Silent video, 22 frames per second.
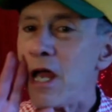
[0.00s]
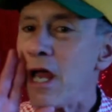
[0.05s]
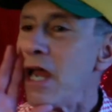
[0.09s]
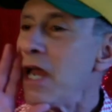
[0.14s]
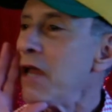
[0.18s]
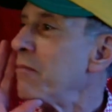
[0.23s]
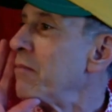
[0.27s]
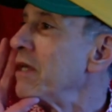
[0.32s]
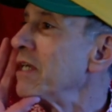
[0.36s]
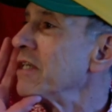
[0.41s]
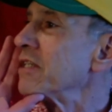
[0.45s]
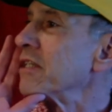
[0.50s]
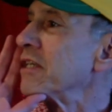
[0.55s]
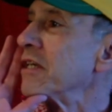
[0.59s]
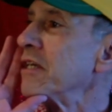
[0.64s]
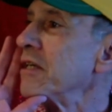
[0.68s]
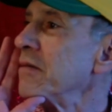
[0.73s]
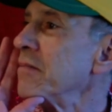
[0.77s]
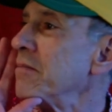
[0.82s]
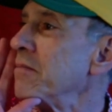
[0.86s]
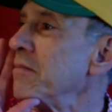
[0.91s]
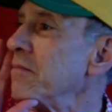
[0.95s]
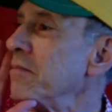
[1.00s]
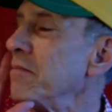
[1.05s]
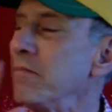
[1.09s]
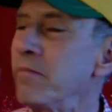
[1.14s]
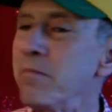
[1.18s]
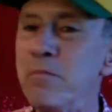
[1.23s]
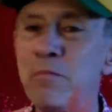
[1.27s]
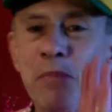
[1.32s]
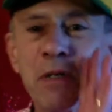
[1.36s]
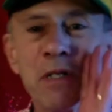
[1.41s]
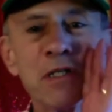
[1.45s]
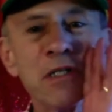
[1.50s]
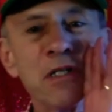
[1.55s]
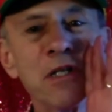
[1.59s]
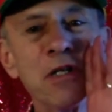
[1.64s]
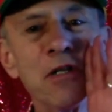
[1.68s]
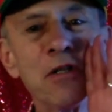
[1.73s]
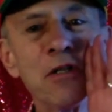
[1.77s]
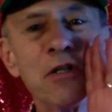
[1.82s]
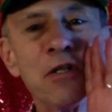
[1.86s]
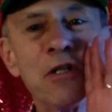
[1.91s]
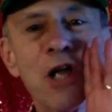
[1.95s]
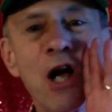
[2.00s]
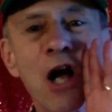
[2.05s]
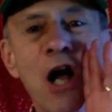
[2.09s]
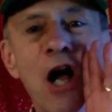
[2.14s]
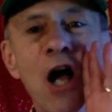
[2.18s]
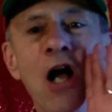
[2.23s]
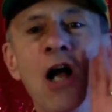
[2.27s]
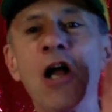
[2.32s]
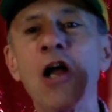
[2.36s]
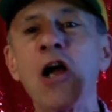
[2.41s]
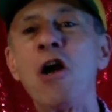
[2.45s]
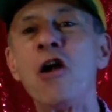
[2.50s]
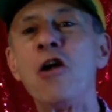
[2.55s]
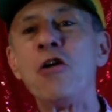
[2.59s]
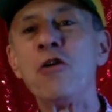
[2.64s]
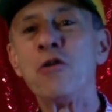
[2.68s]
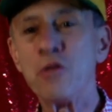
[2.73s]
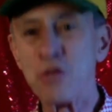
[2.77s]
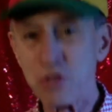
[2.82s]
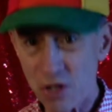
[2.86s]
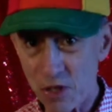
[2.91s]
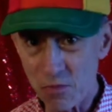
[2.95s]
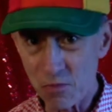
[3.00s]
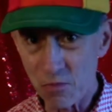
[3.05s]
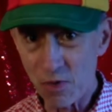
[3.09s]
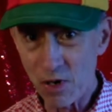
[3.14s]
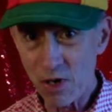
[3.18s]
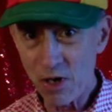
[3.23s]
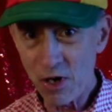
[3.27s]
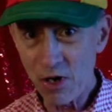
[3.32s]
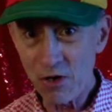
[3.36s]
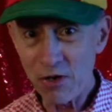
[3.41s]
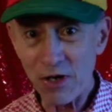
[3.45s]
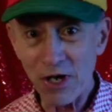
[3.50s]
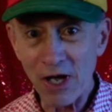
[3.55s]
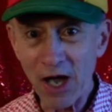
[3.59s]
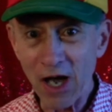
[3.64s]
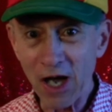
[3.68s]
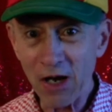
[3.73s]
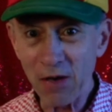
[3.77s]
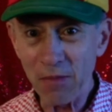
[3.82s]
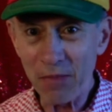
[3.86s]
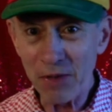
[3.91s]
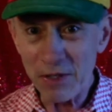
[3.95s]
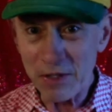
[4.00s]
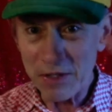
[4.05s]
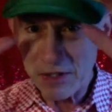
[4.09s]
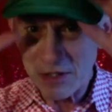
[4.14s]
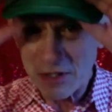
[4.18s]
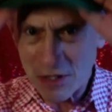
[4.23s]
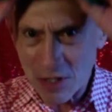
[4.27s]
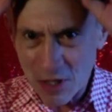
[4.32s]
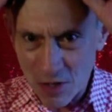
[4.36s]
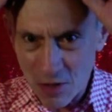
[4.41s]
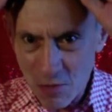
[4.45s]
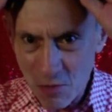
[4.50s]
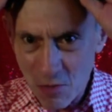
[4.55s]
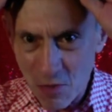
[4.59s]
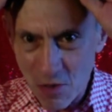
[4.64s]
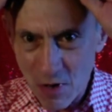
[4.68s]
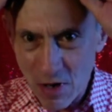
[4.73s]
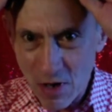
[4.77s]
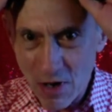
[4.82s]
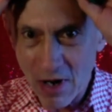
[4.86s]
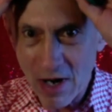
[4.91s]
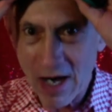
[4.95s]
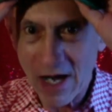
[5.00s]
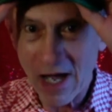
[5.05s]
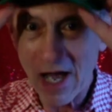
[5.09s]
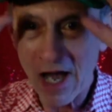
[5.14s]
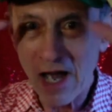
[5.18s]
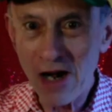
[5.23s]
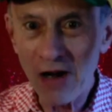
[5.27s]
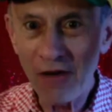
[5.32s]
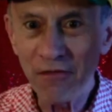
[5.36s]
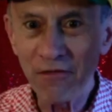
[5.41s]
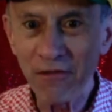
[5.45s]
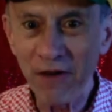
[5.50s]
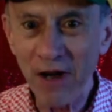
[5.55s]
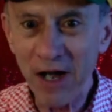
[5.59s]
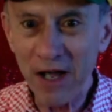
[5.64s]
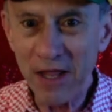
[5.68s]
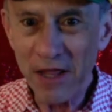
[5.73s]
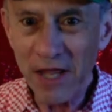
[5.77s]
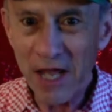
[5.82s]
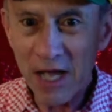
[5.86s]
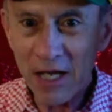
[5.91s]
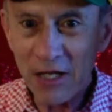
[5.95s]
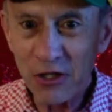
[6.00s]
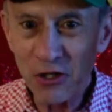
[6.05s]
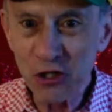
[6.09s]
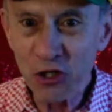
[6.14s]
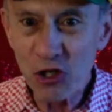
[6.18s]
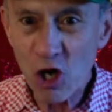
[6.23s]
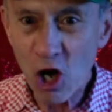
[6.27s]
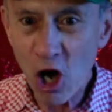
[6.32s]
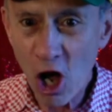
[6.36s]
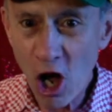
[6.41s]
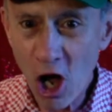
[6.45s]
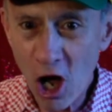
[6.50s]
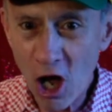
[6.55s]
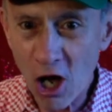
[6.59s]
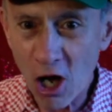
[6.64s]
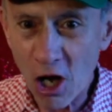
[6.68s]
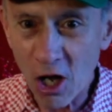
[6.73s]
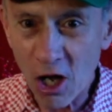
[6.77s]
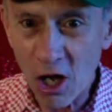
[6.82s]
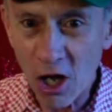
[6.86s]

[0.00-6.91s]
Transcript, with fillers: Hey, Biscuit. Biscuit the dog, are you somewhere? You gotta be somewhere. I gotta find that dog.